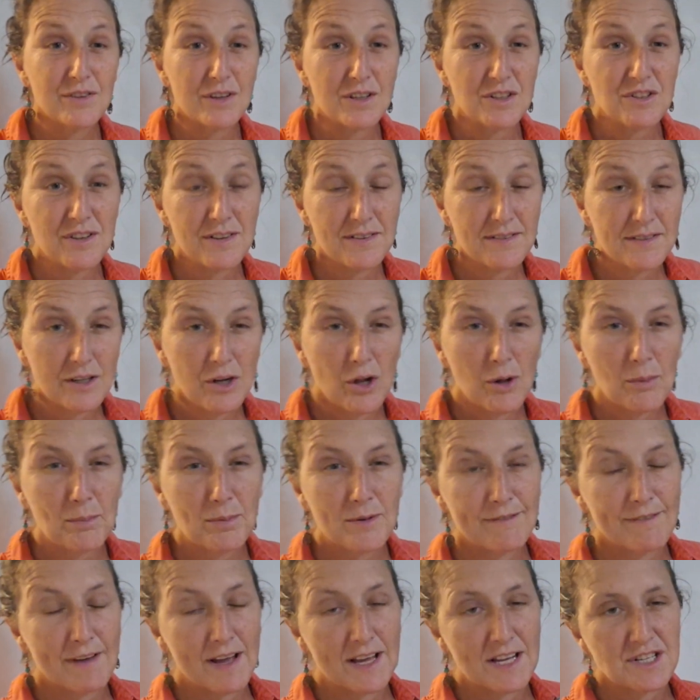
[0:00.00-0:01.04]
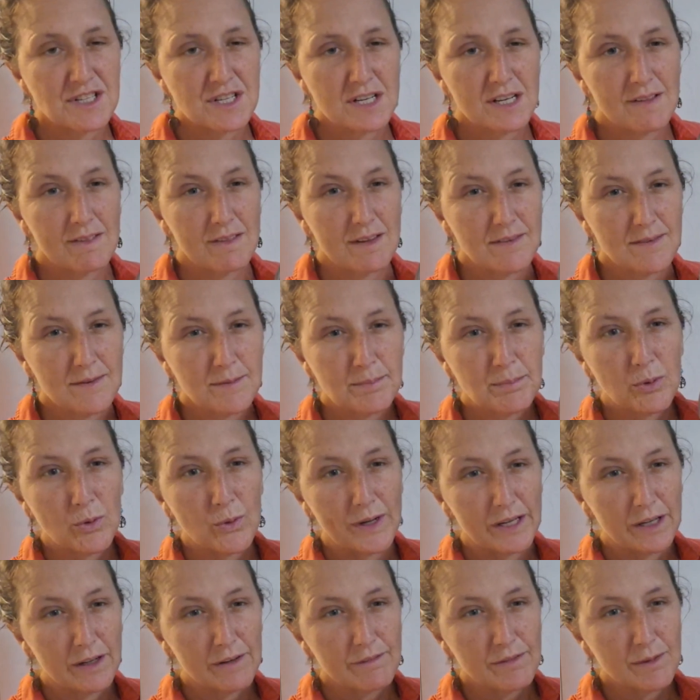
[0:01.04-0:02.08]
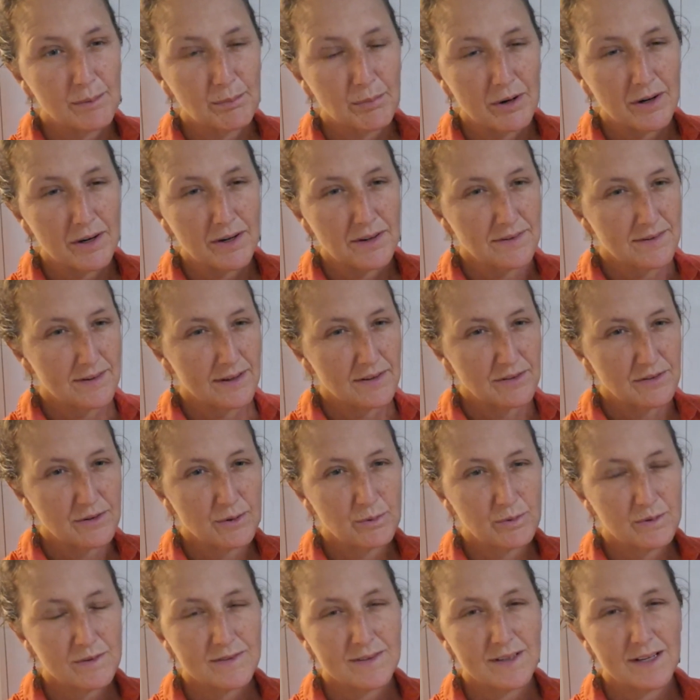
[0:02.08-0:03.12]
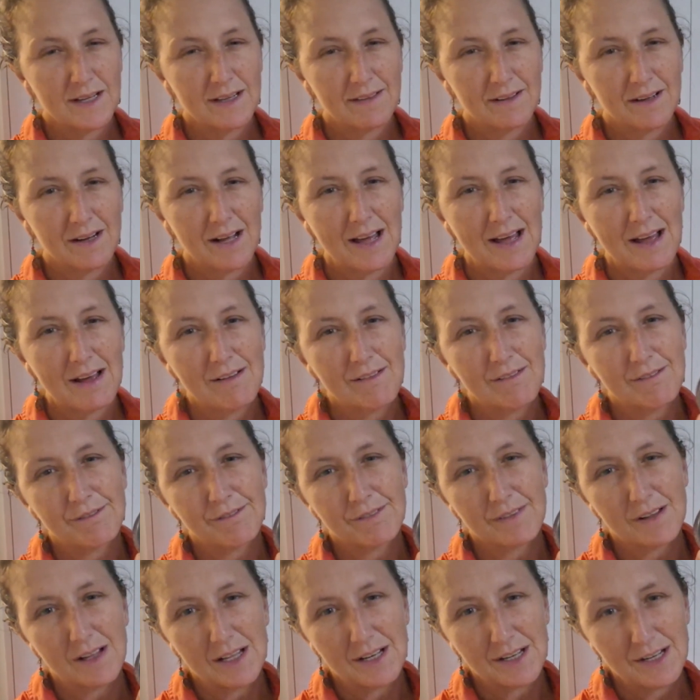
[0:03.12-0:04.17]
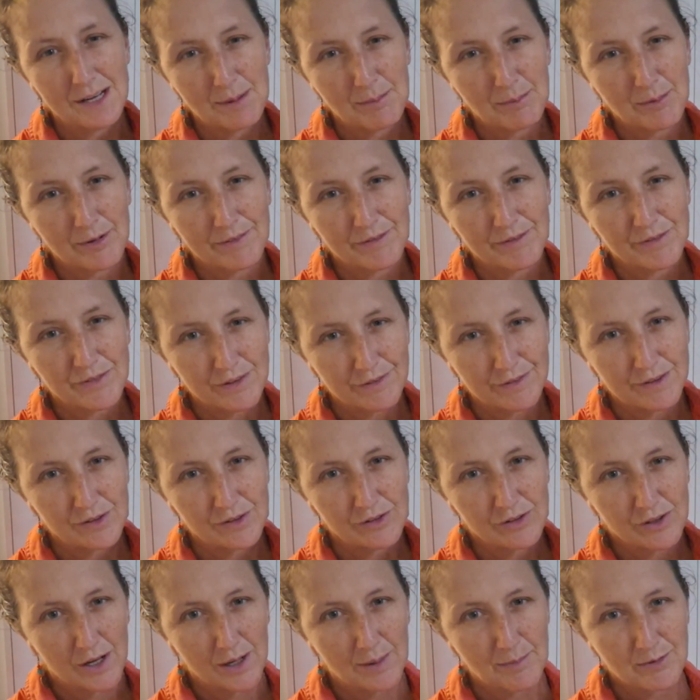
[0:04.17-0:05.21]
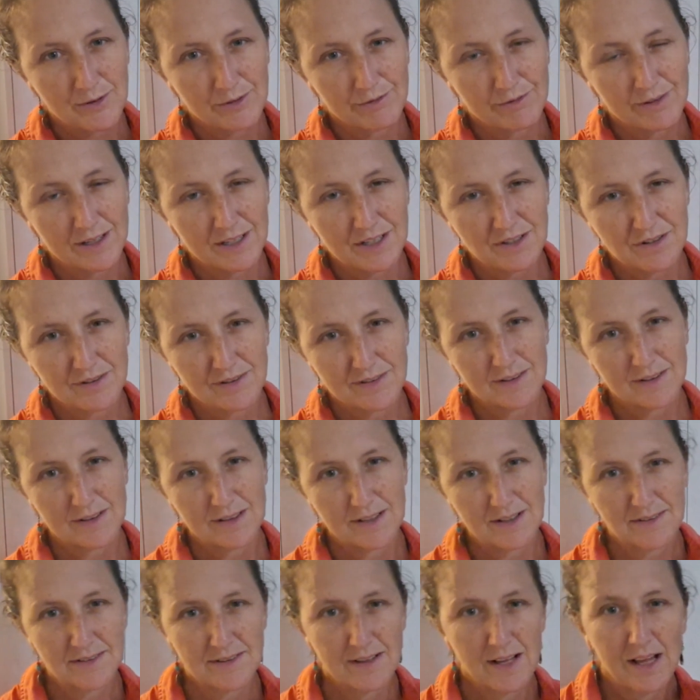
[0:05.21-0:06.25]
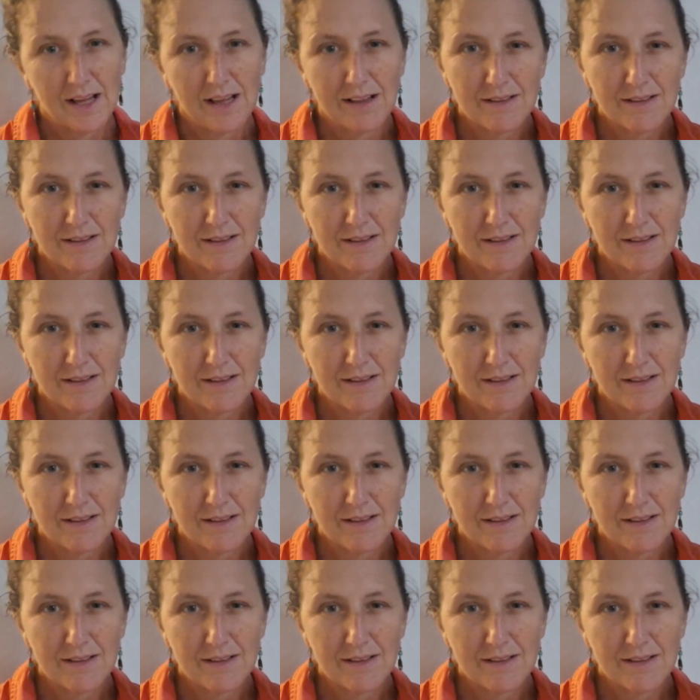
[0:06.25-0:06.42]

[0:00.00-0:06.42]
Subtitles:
So just an observation in this point of the process, you will see that I have a number of different types of radishes in this.